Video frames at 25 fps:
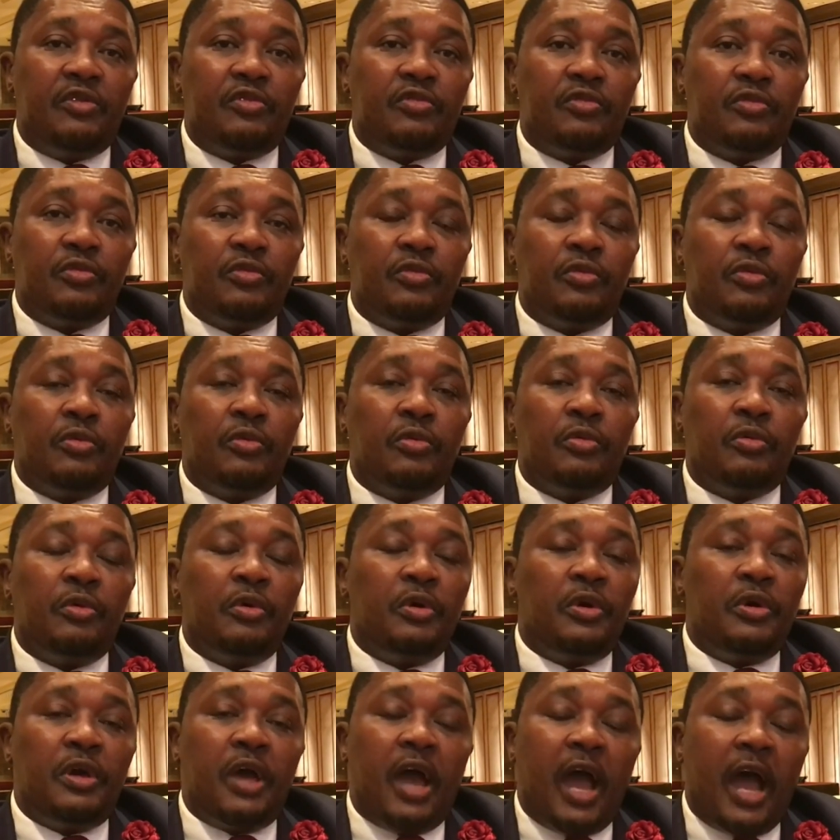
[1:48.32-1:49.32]
to
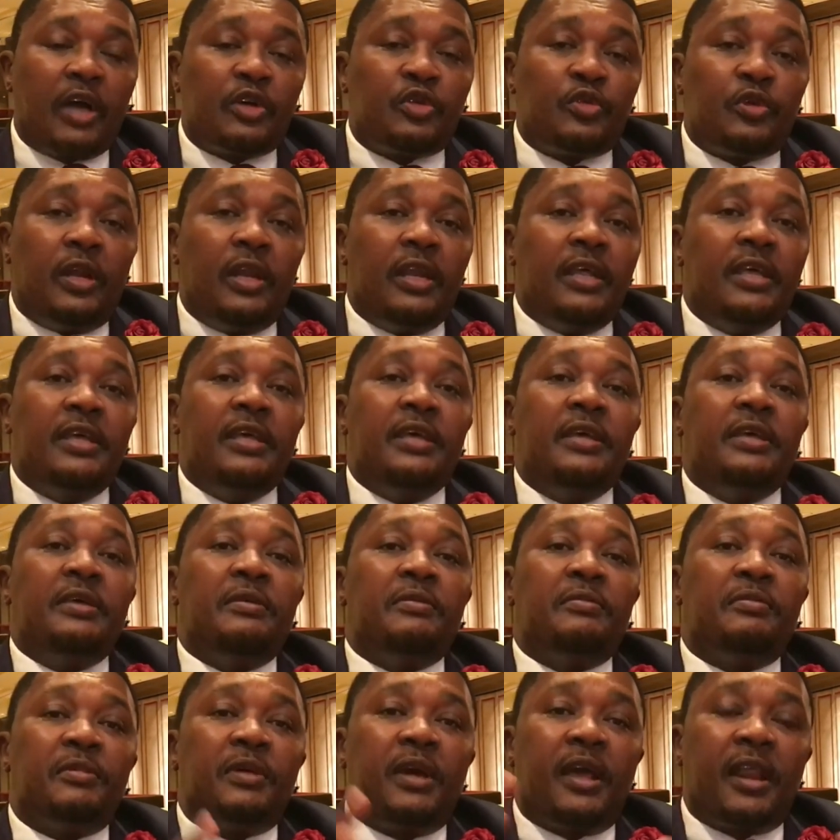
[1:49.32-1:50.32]
actually
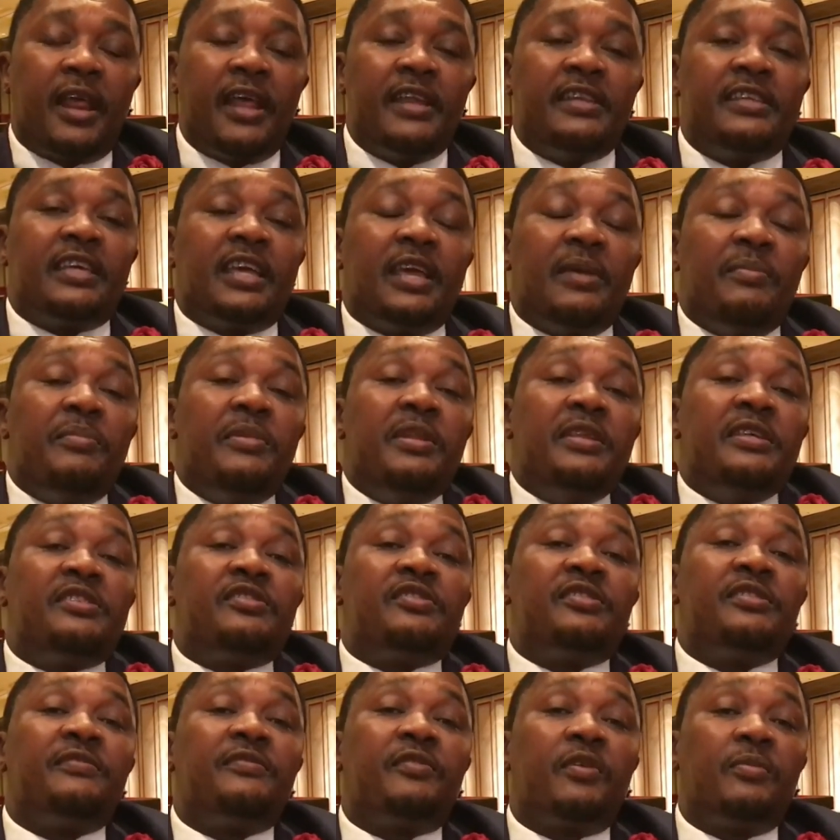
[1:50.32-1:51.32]
creating a
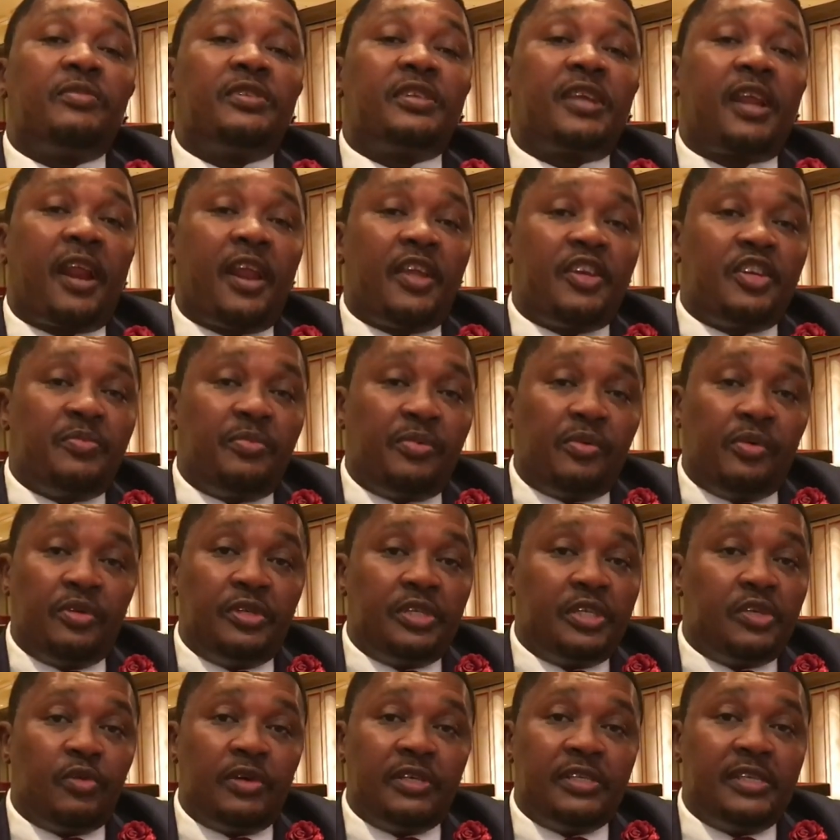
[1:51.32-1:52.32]
ministry from scratch,
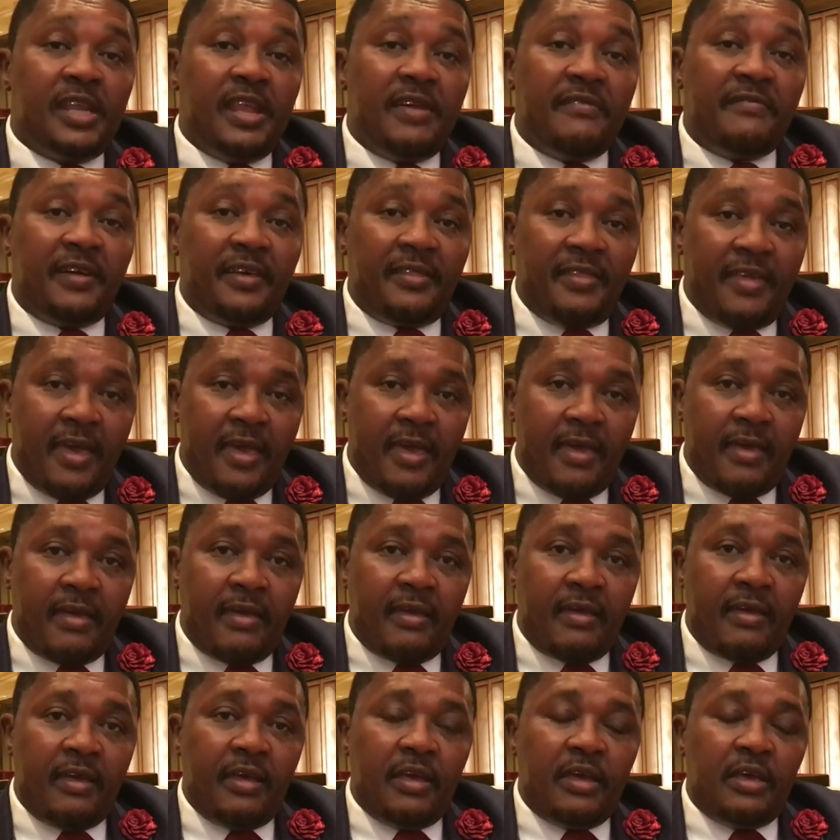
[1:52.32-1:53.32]
because it was never there,
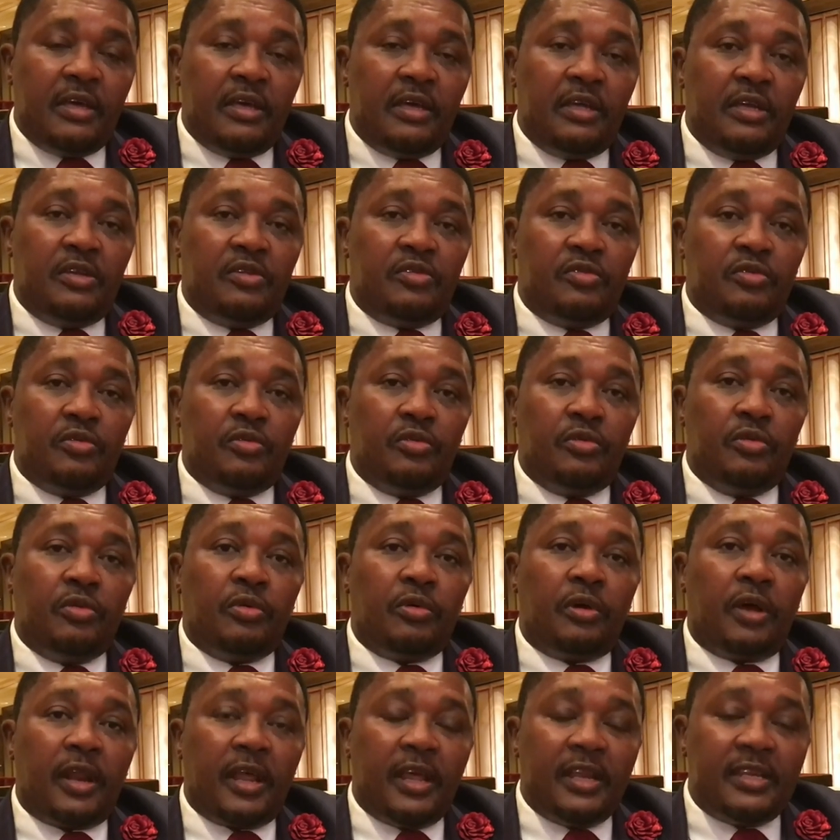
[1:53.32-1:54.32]

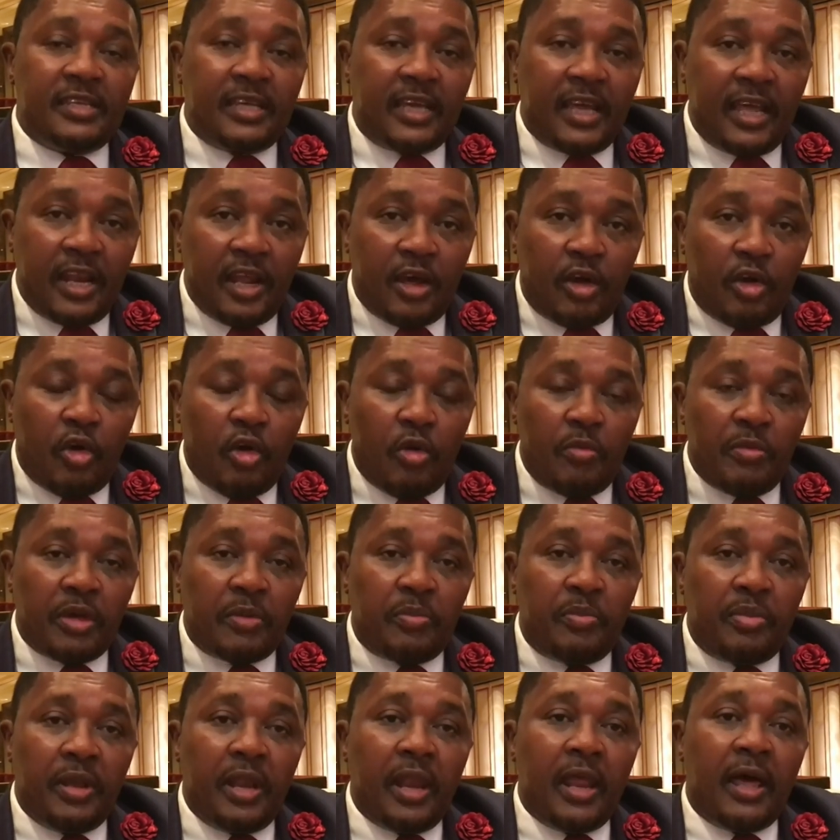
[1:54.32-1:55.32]
to creating an
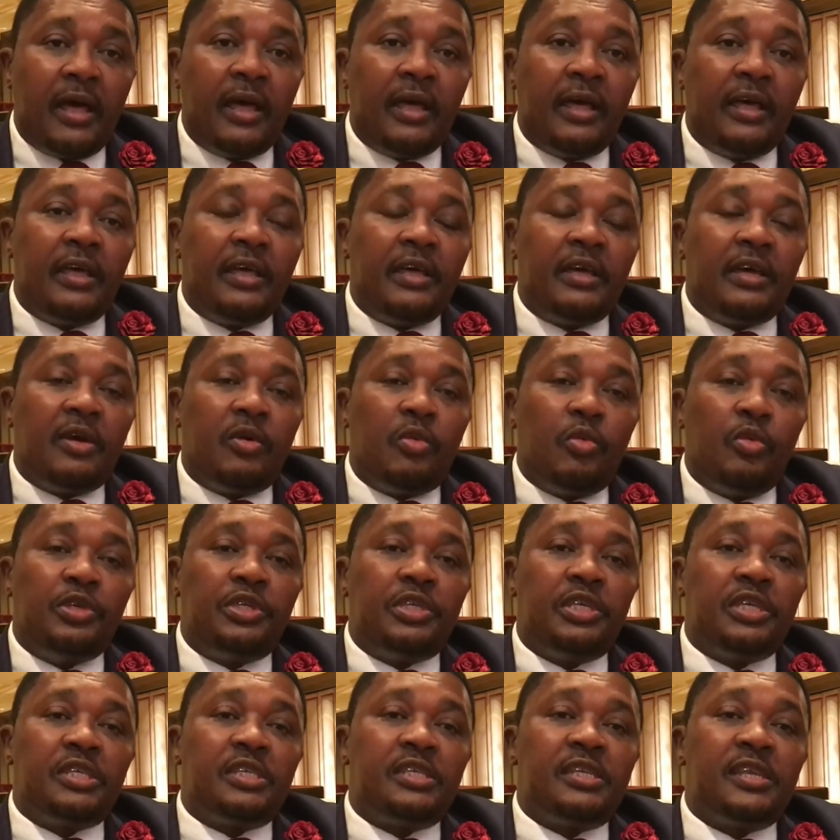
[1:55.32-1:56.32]
economic pillar
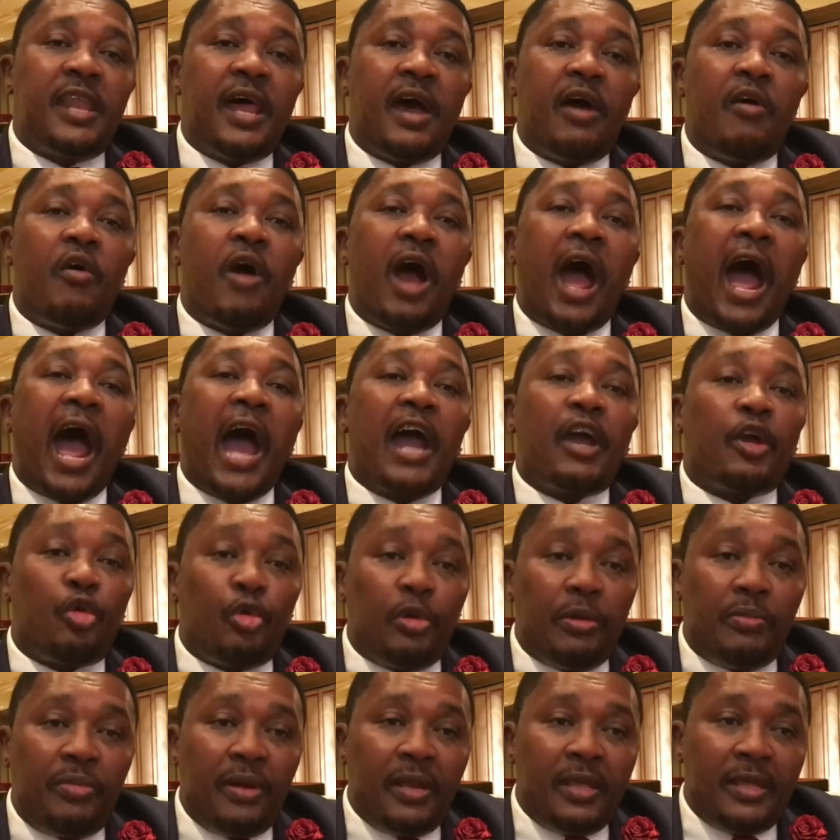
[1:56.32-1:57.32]
which is now
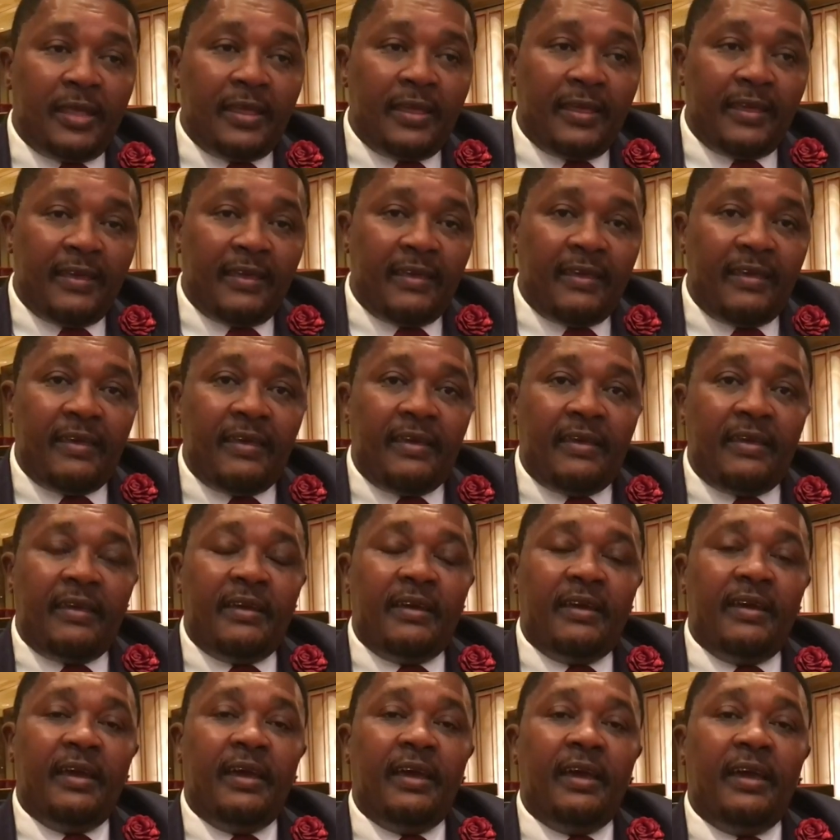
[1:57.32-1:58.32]
arguably
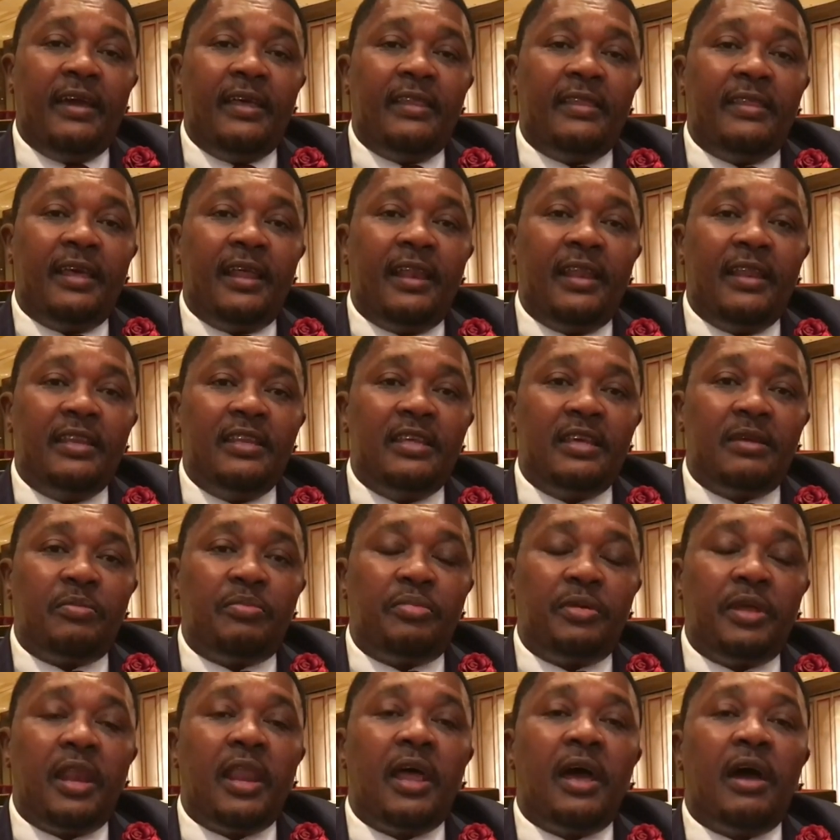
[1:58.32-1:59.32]
the leading
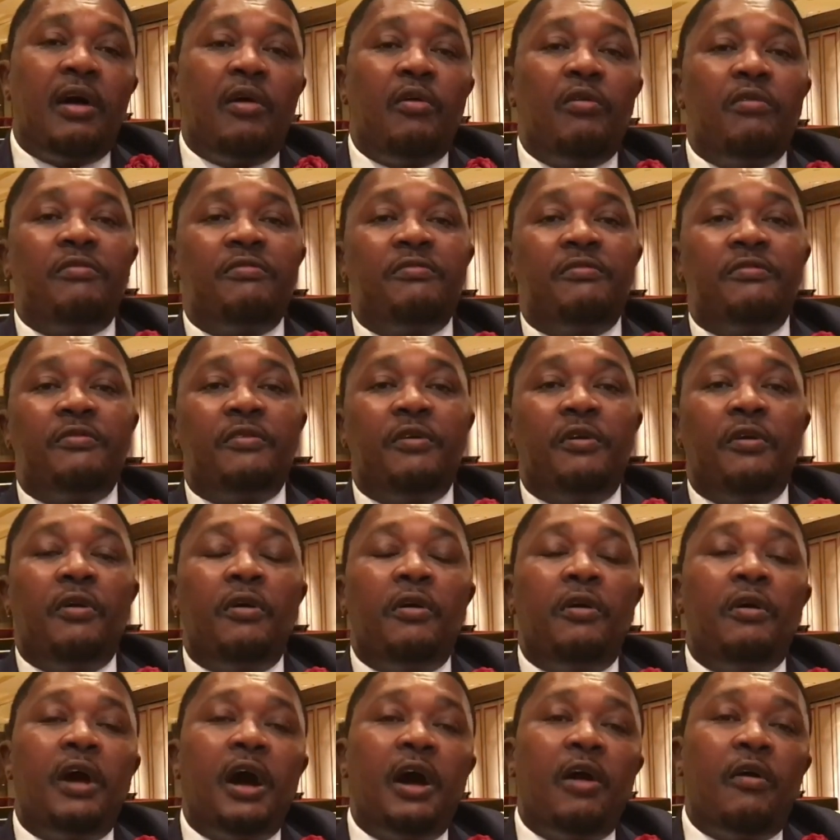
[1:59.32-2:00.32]
pillar of
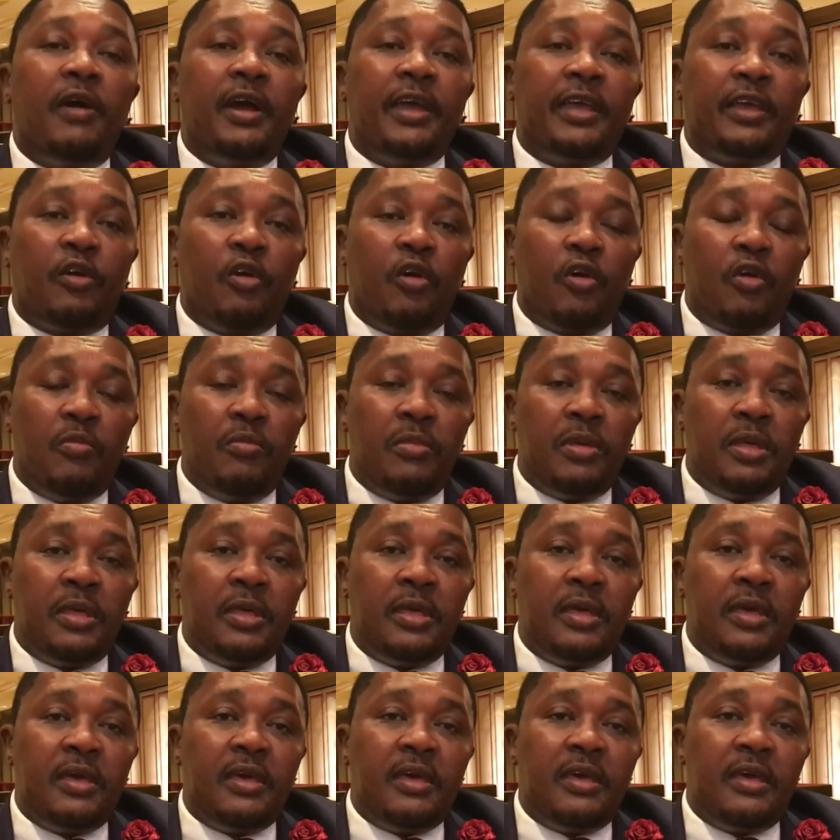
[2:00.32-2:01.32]
our economy
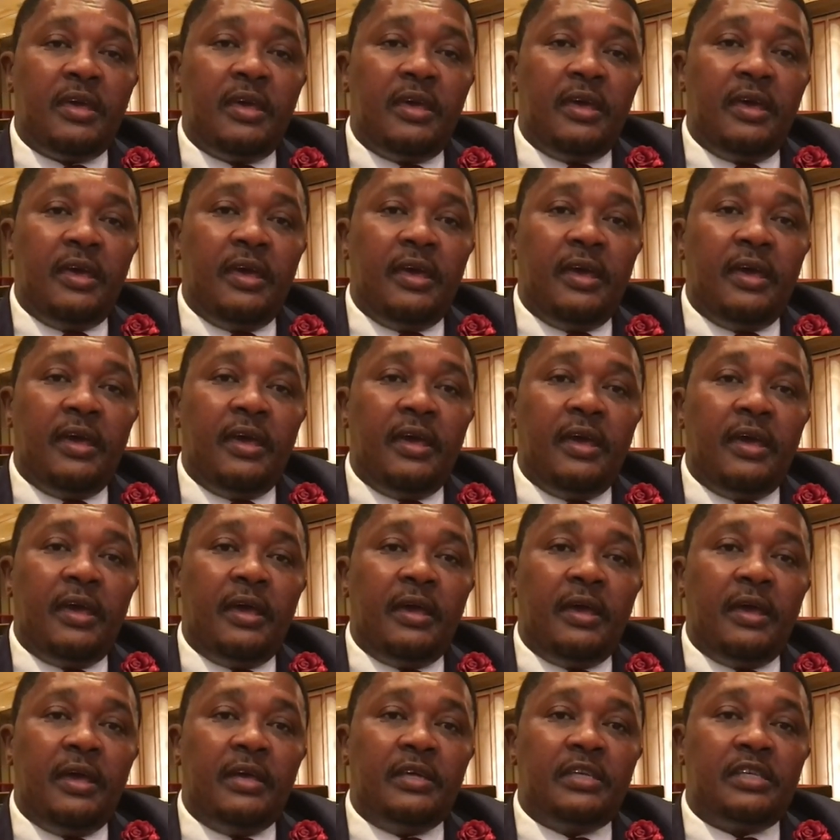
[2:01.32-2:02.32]

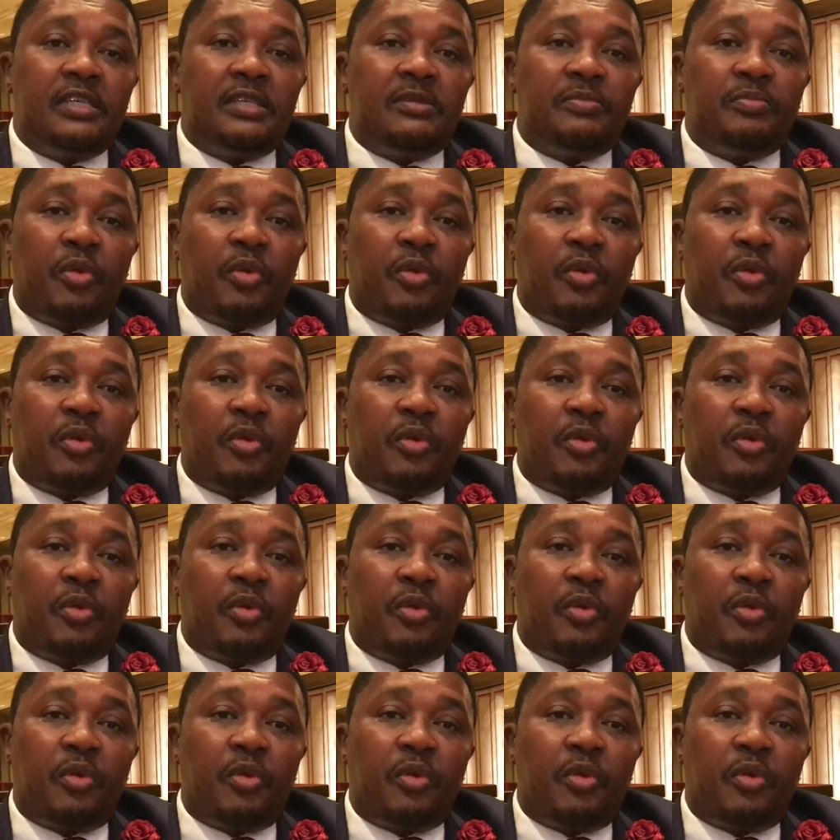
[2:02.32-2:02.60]
as